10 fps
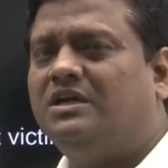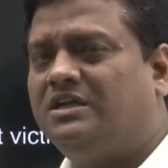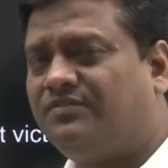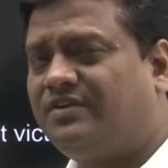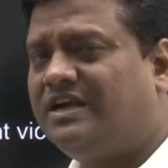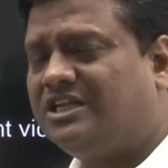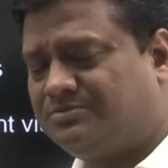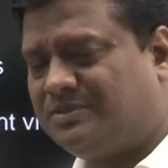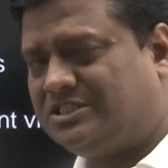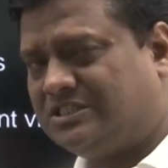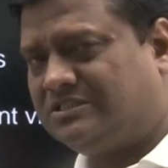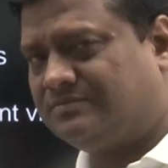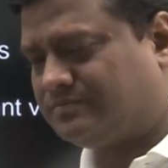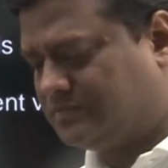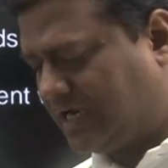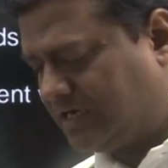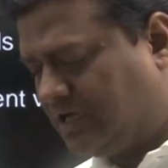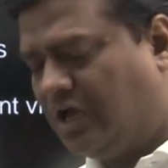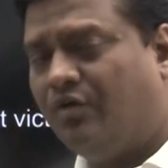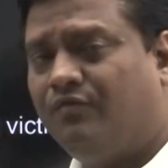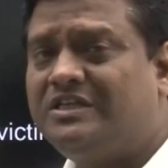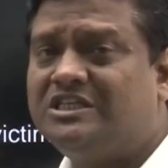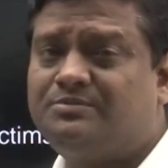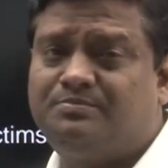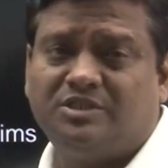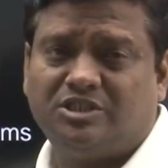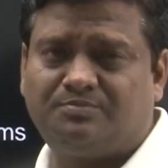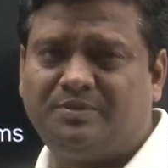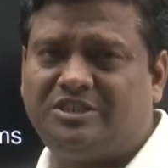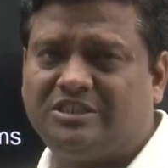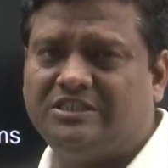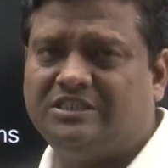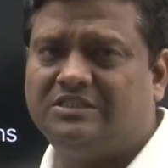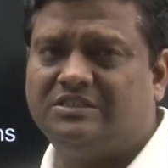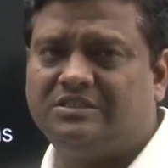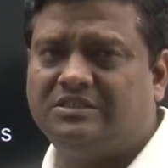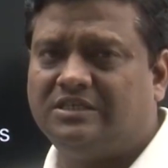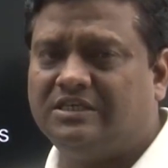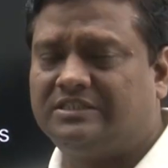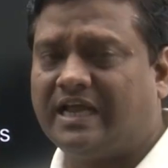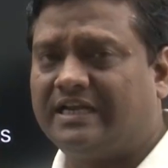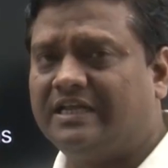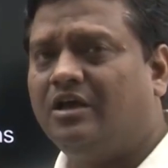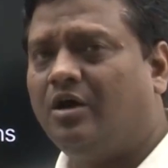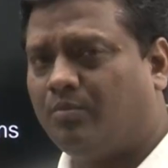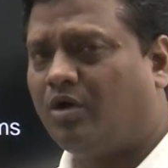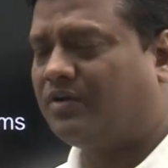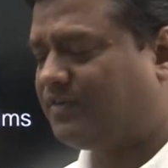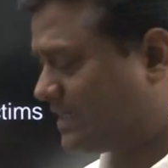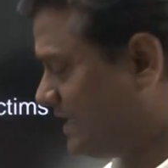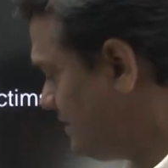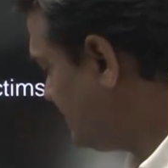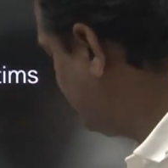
different species, that which species is getting more affected.